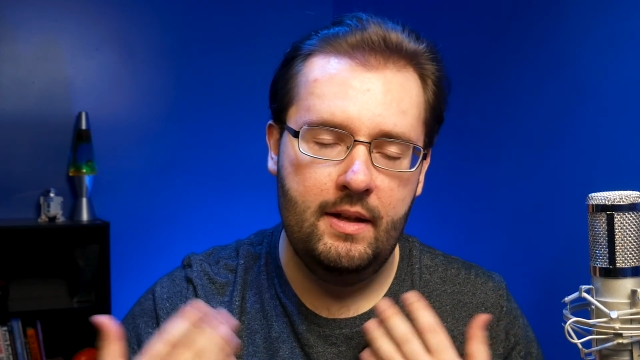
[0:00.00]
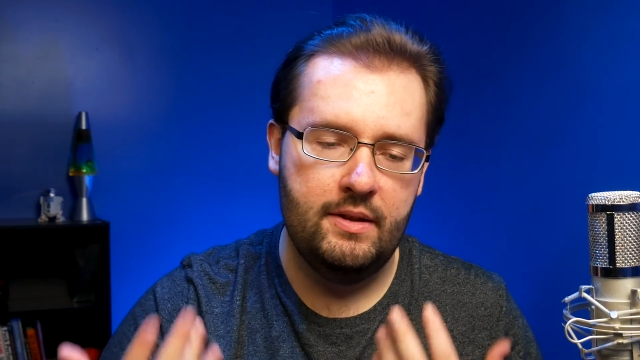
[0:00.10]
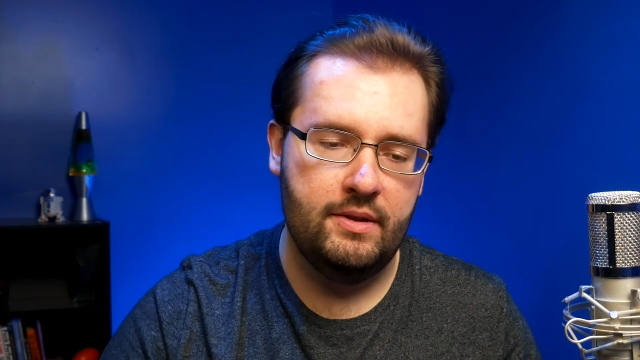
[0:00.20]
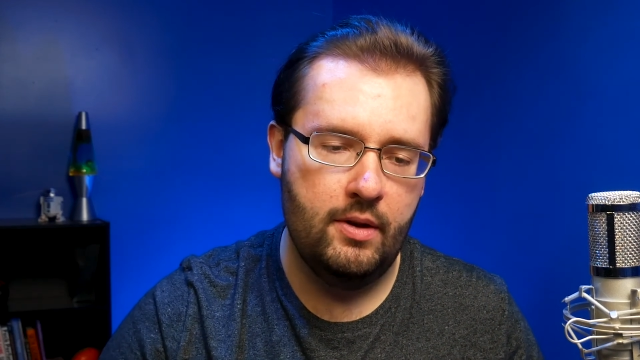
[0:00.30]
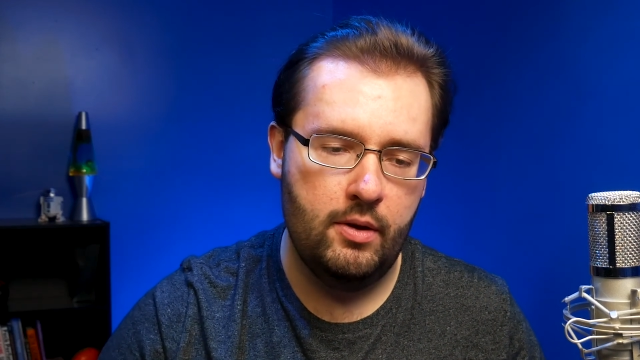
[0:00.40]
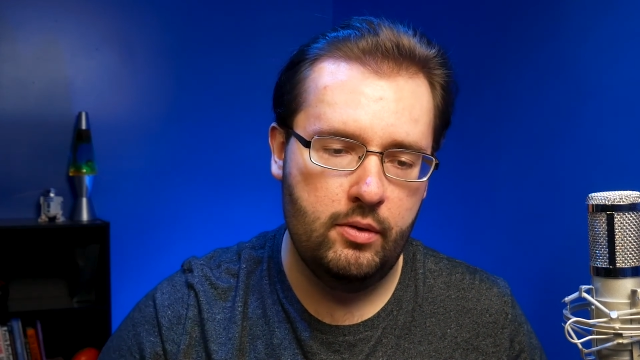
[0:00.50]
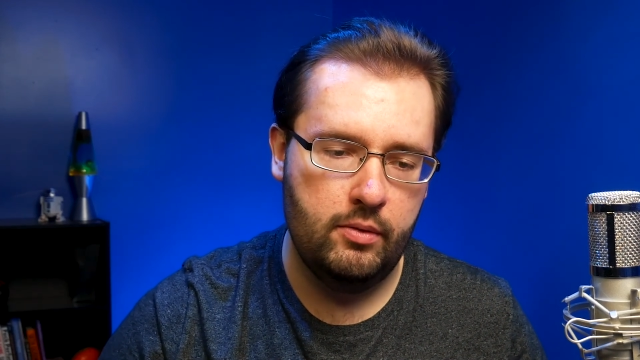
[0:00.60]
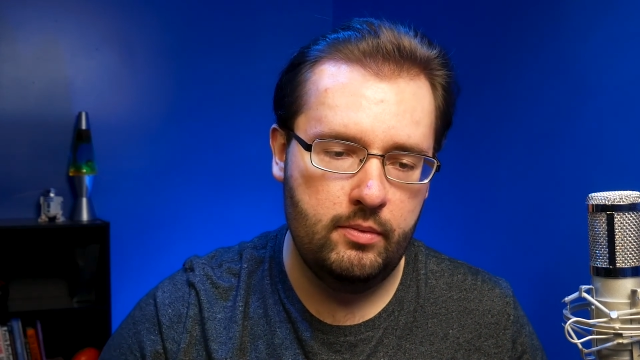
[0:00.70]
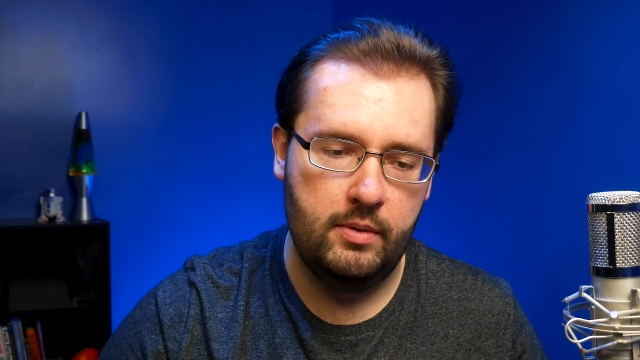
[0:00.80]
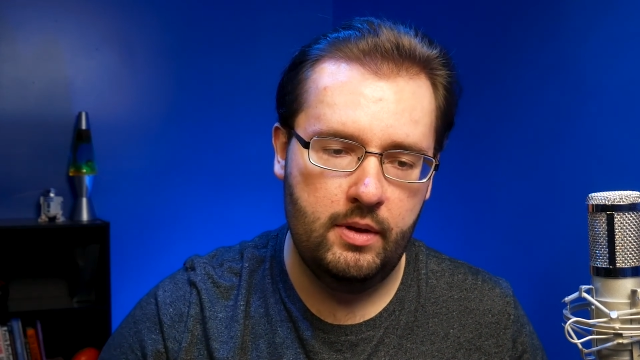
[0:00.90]

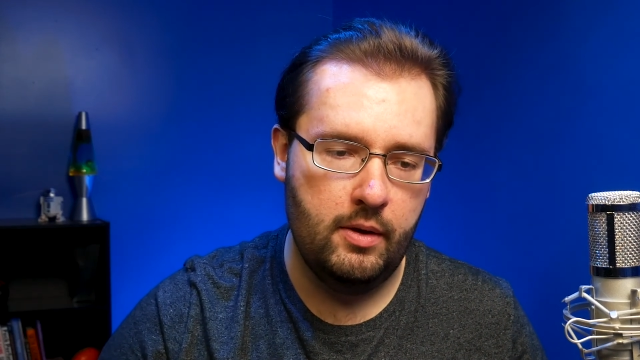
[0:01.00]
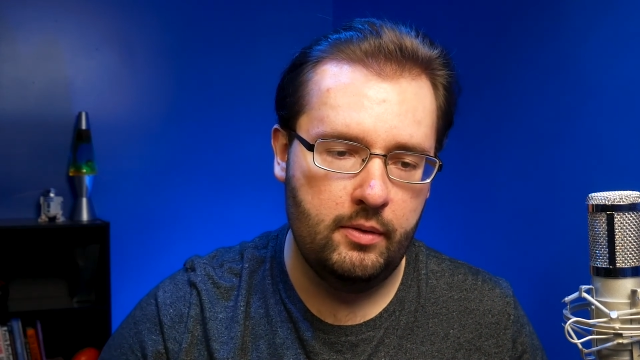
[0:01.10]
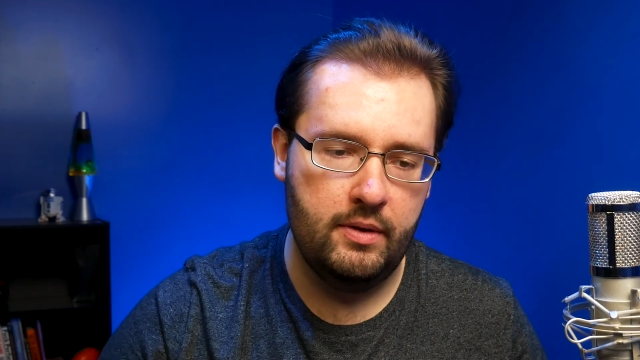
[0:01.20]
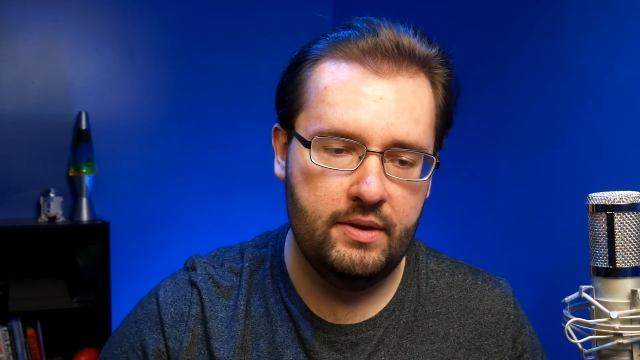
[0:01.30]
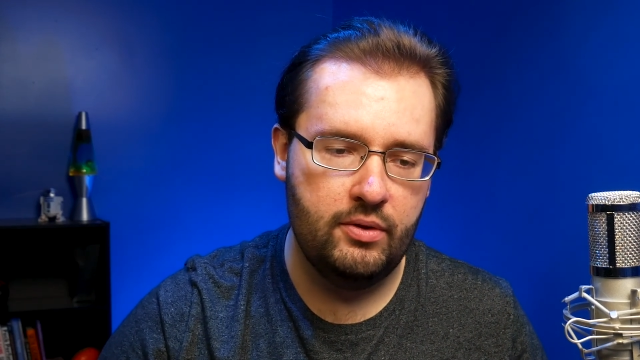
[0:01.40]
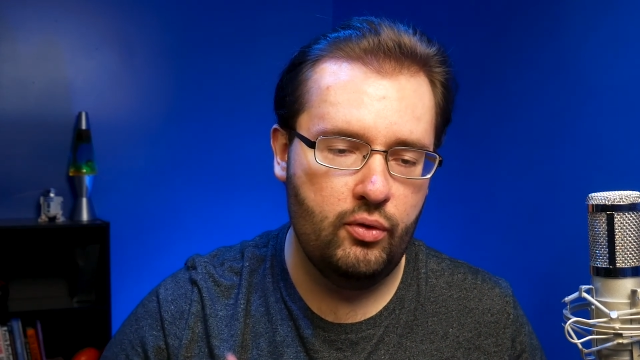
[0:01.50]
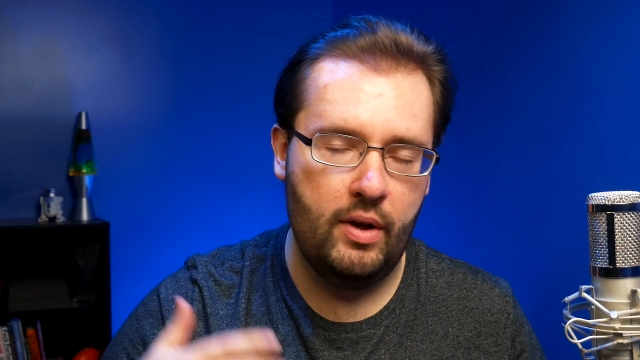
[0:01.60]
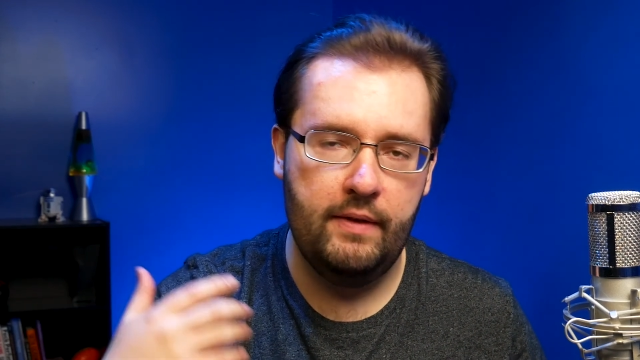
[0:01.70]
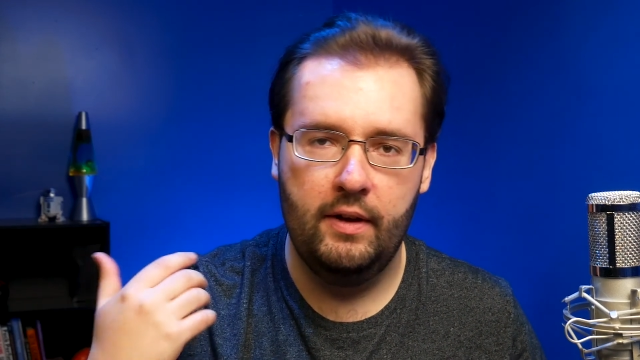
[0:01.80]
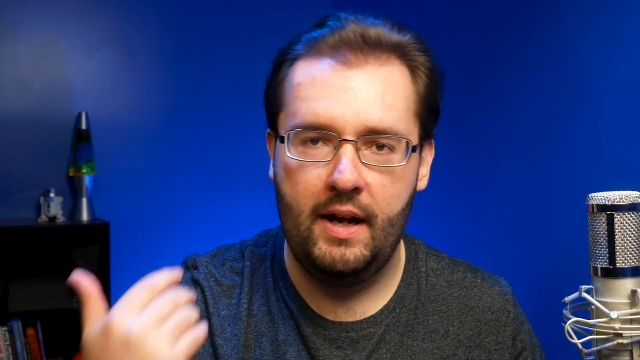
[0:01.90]
So, you know, it's
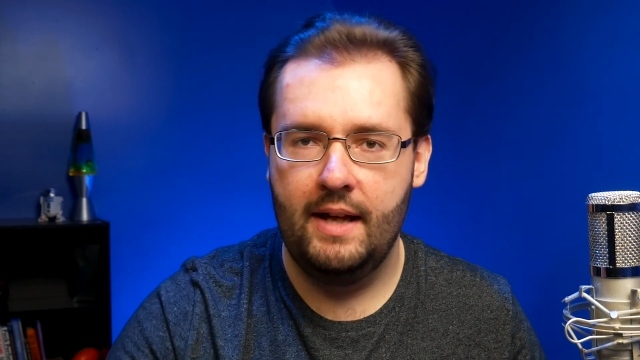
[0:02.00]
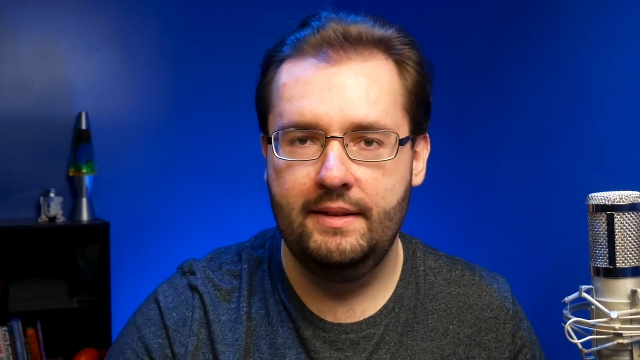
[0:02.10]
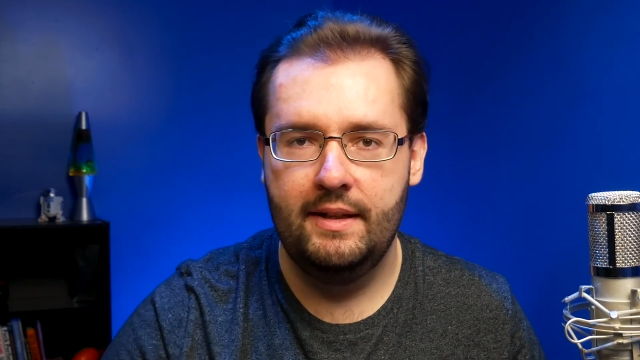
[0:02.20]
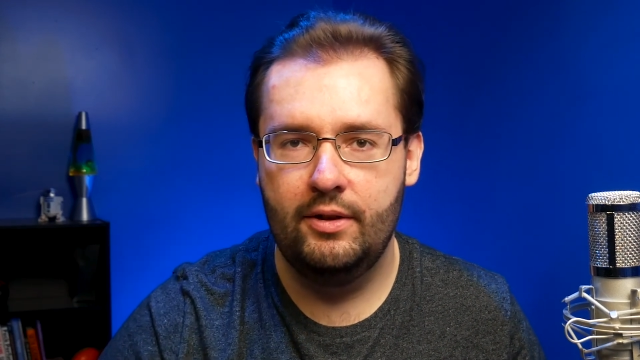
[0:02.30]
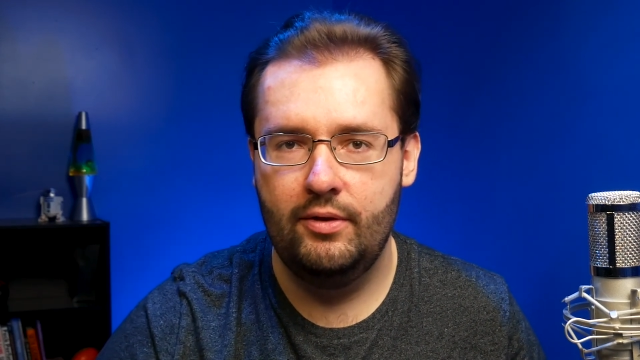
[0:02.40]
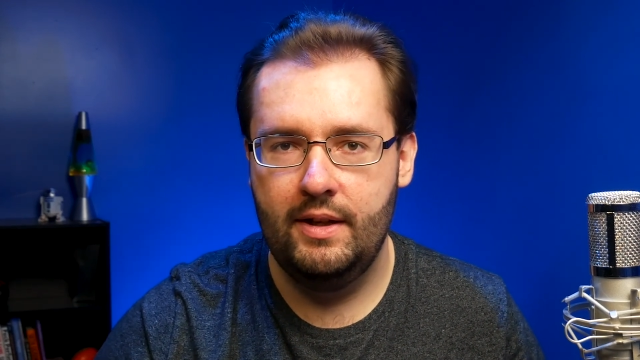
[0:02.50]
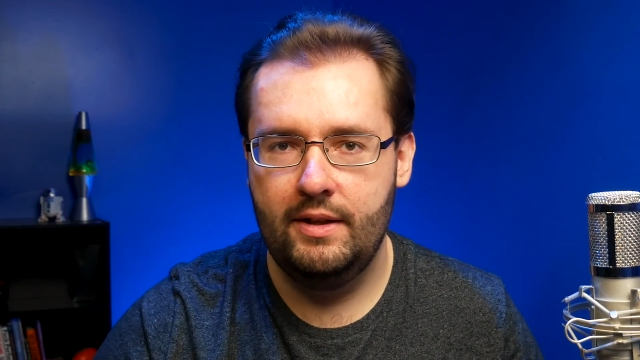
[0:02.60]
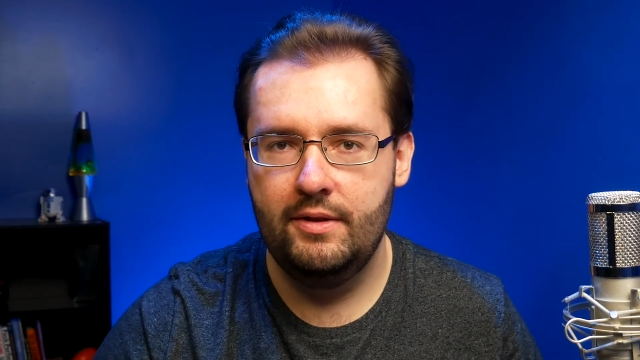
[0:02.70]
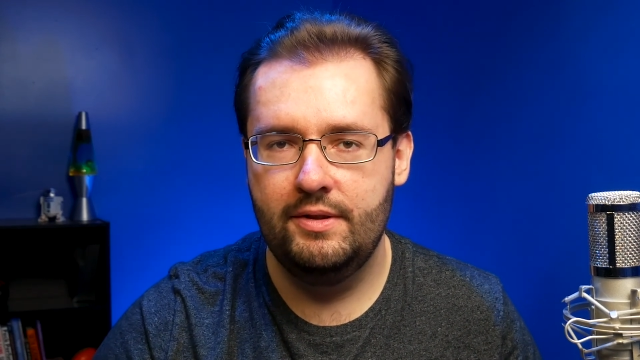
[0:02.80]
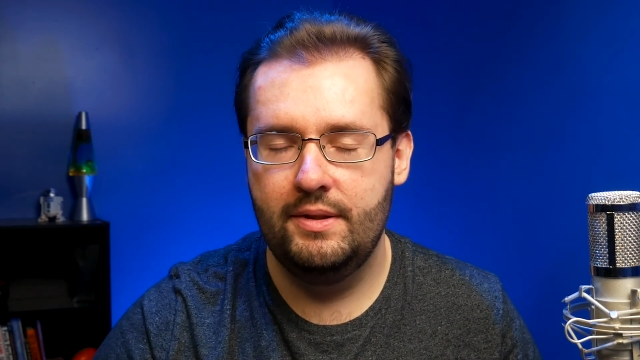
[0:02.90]
great for content
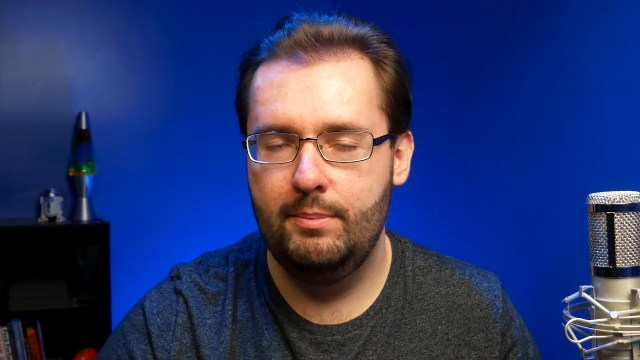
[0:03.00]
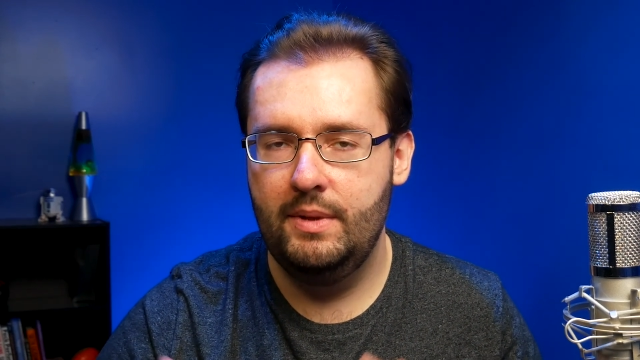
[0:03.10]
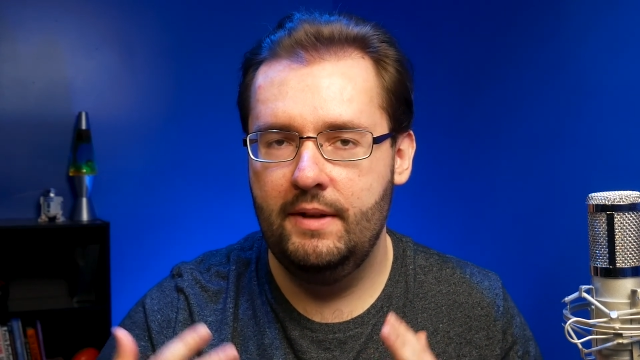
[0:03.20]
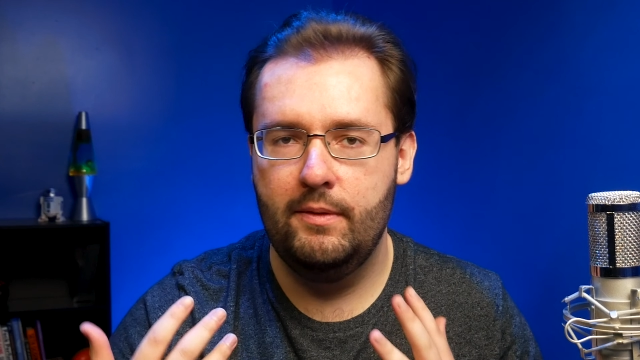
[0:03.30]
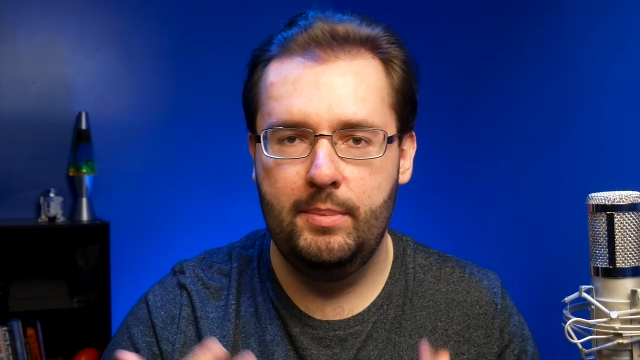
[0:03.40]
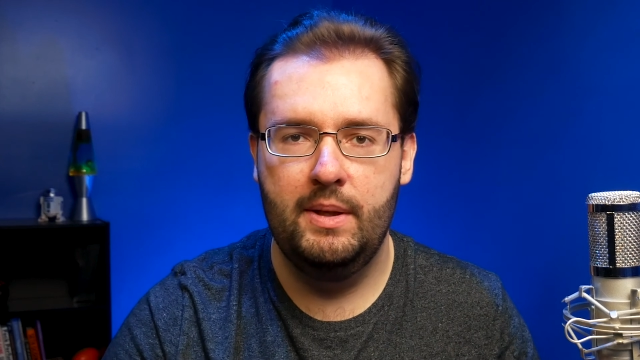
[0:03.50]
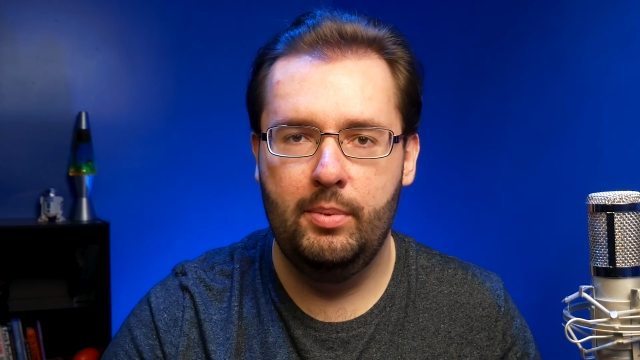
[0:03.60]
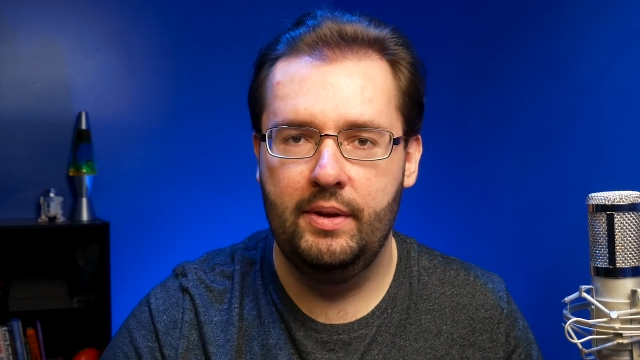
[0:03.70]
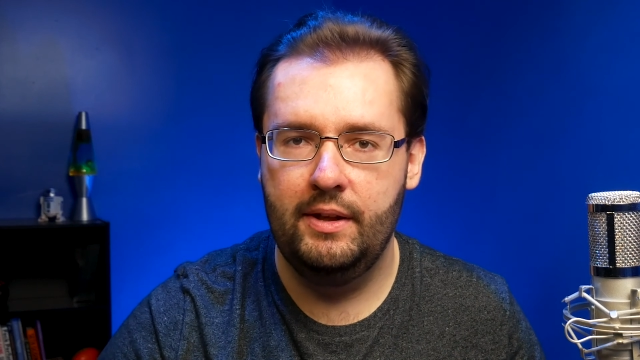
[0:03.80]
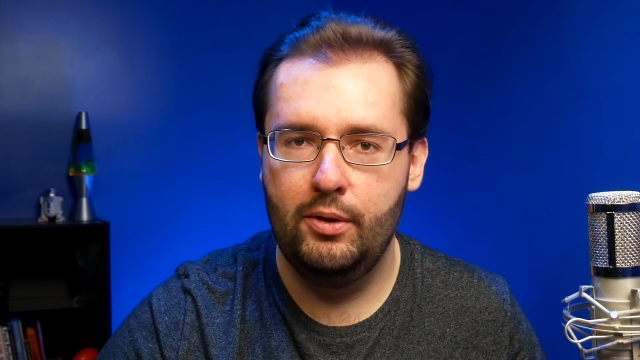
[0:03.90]
creators and different
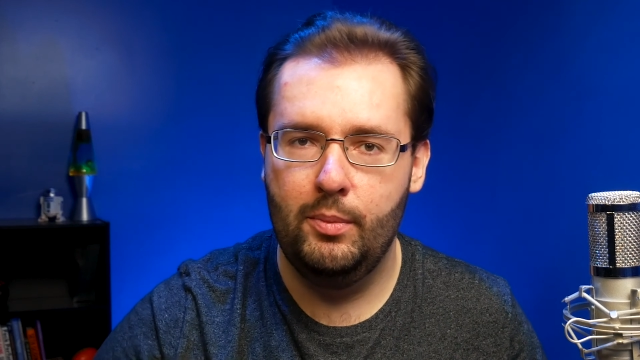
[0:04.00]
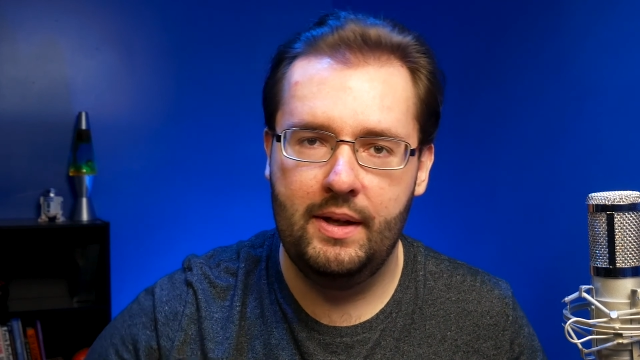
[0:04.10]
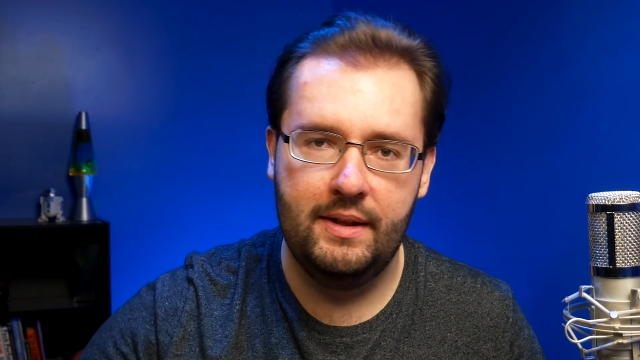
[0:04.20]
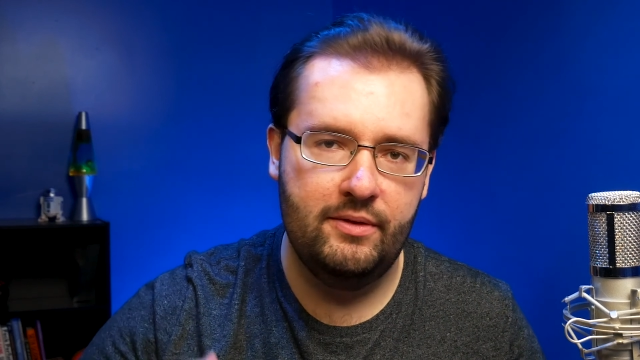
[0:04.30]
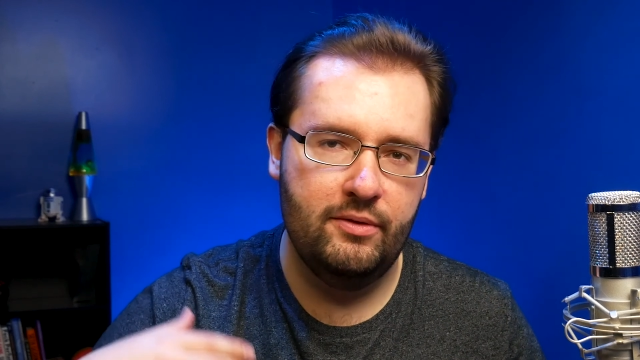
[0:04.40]
people that don't want